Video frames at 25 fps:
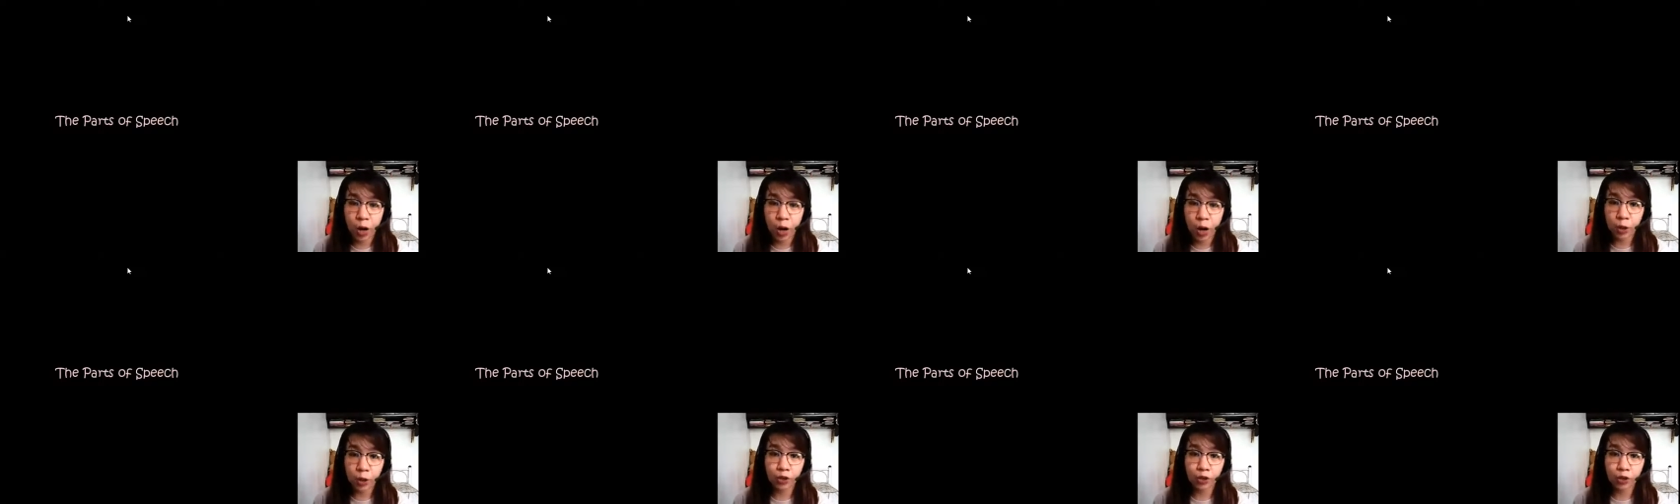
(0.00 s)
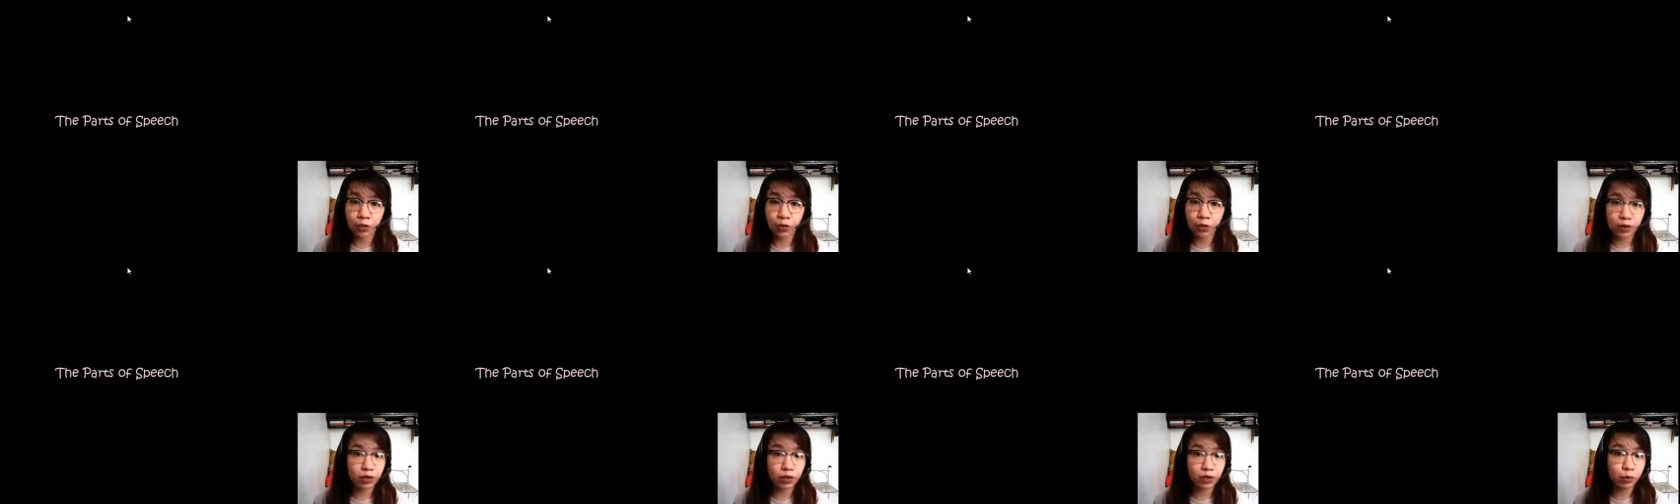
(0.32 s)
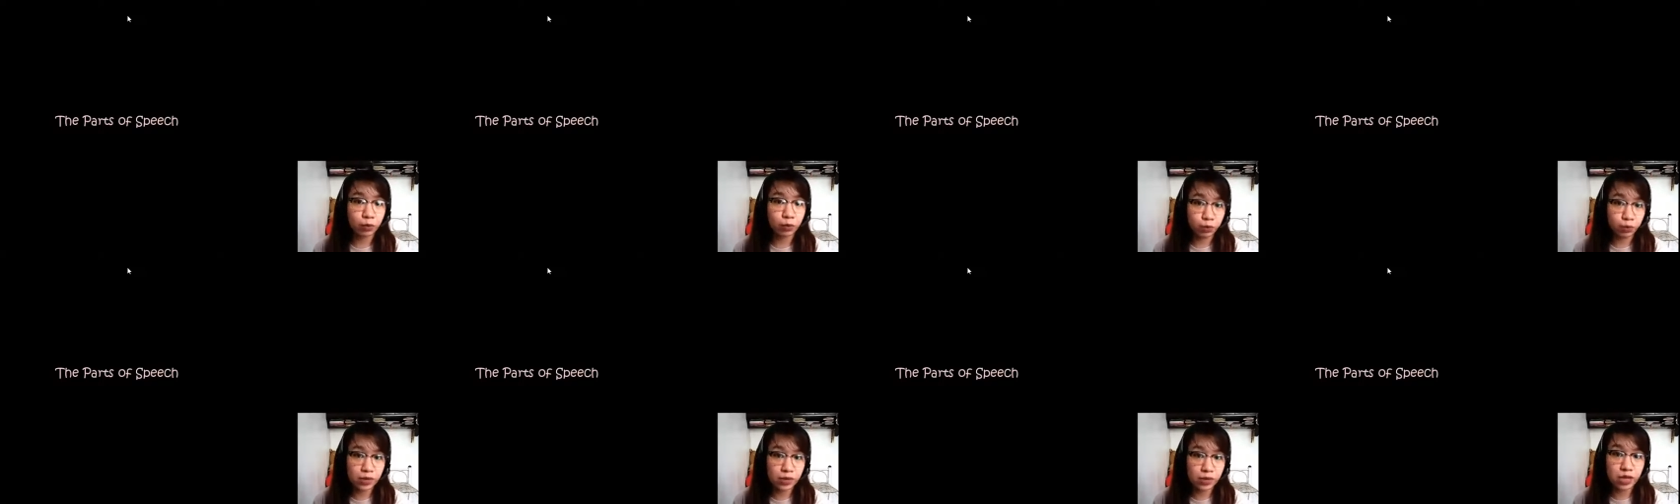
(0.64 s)
you
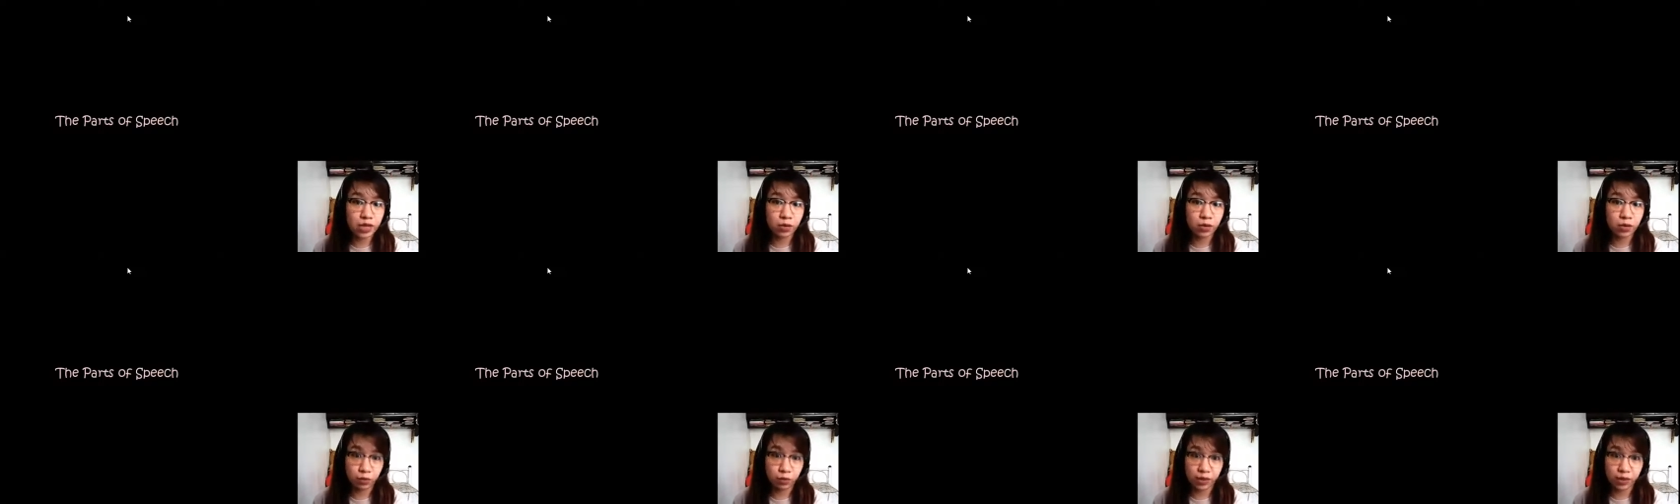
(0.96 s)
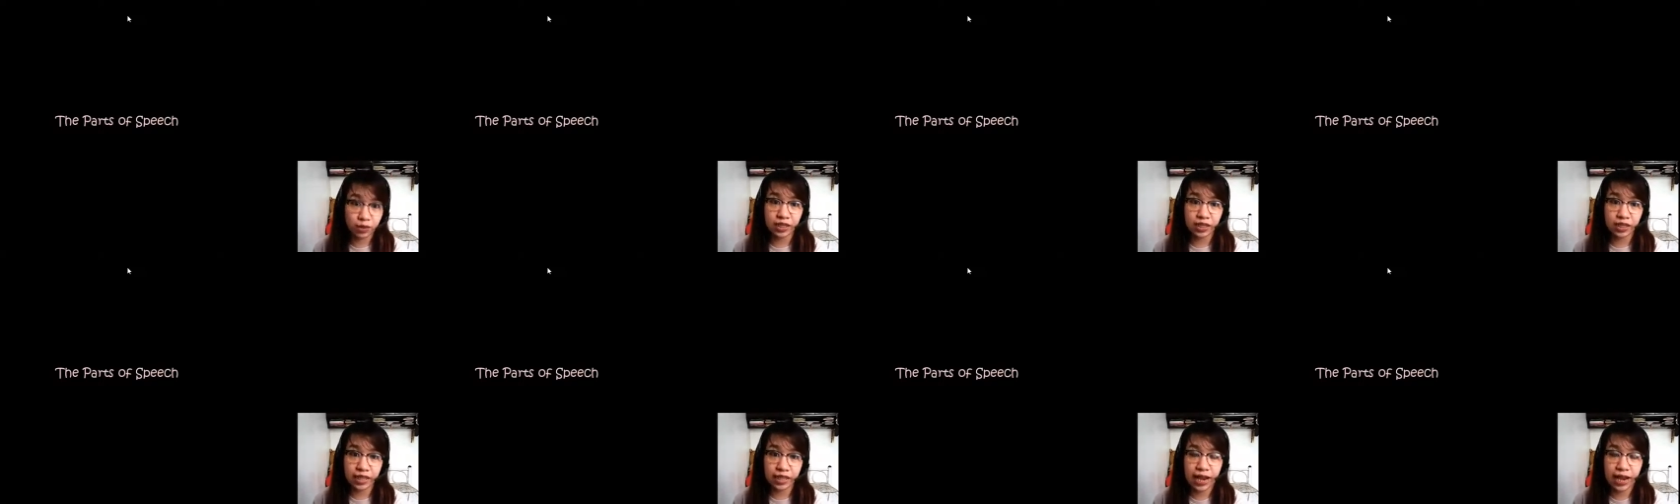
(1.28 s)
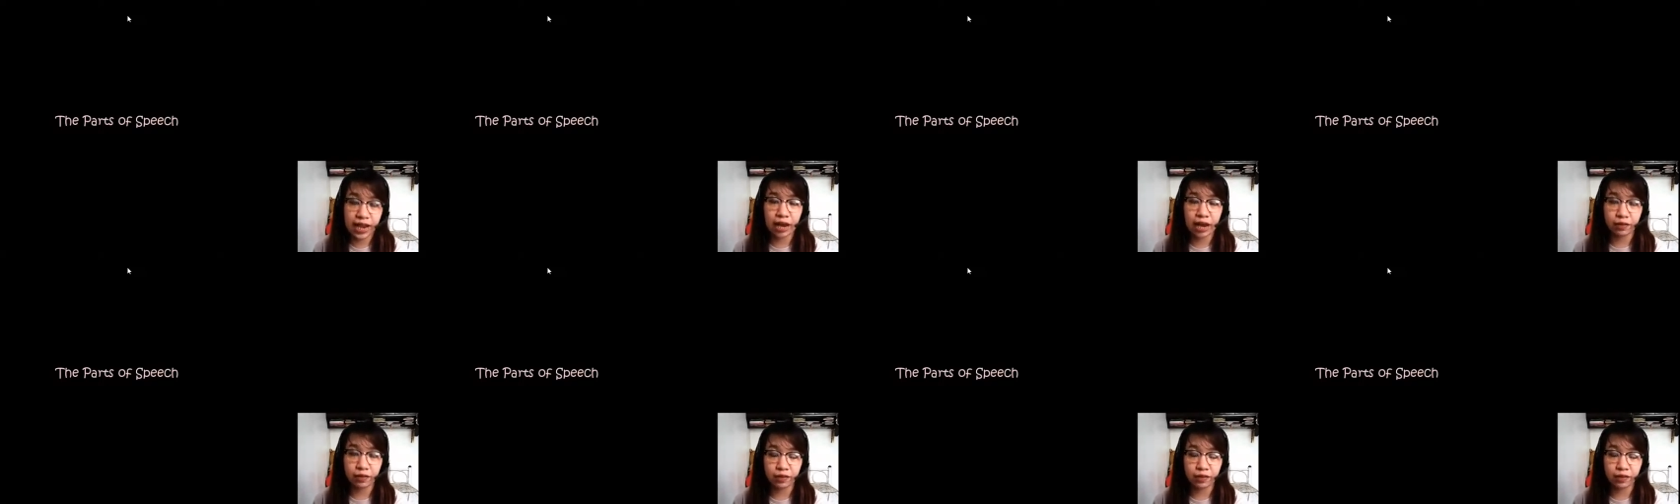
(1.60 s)
really
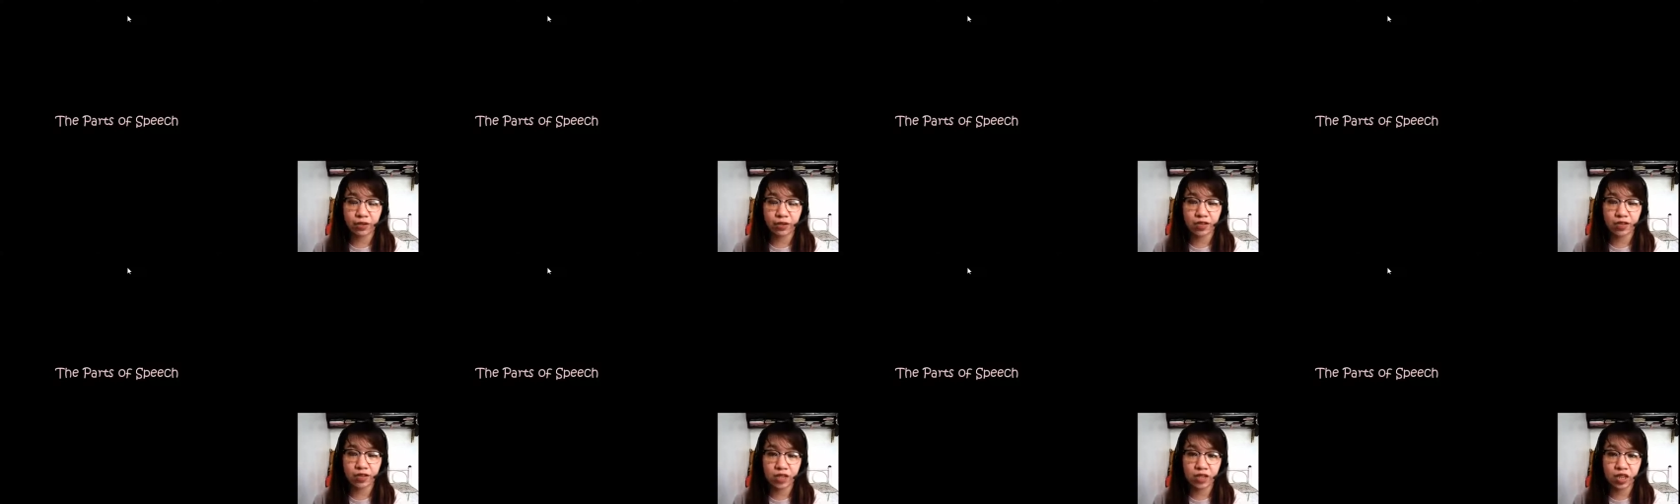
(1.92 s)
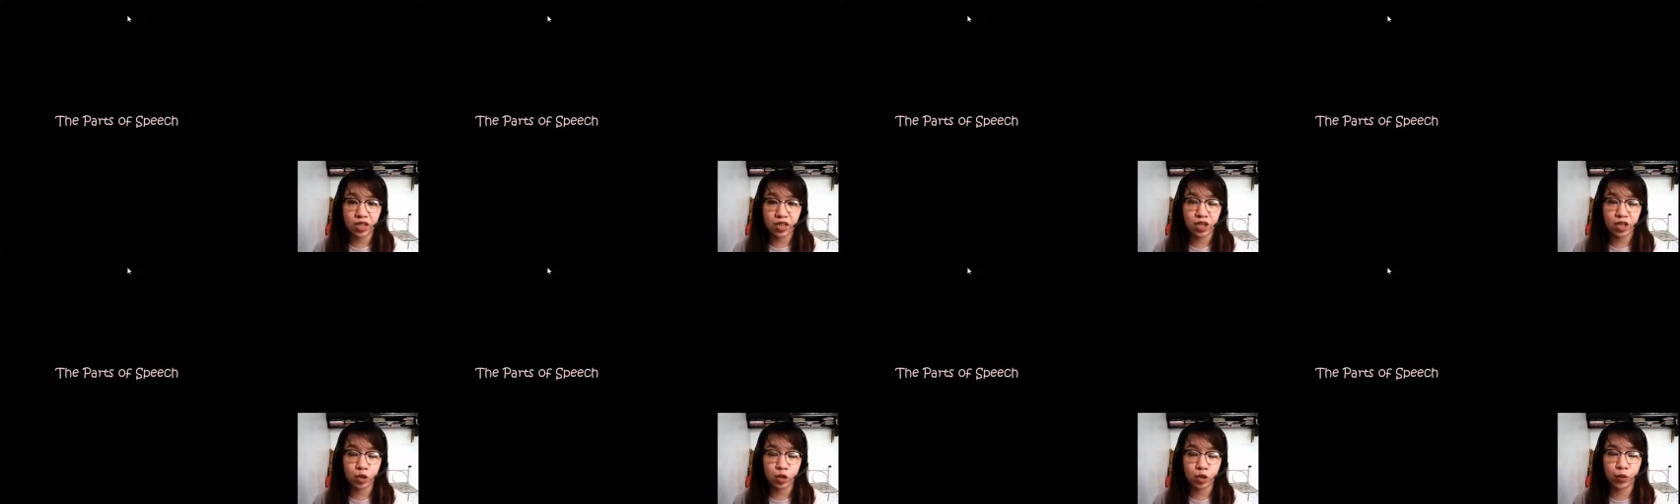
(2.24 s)
have to distinguish